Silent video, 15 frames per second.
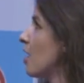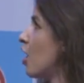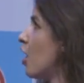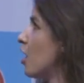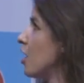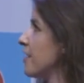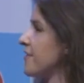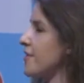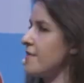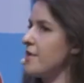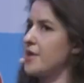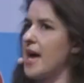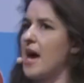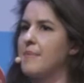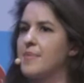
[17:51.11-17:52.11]
All of the
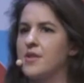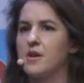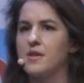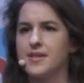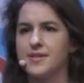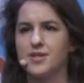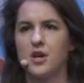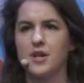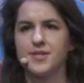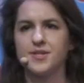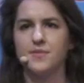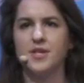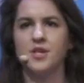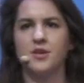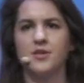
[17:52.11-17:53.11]
vocabulary is taught,
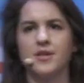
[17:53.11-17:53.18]
so we know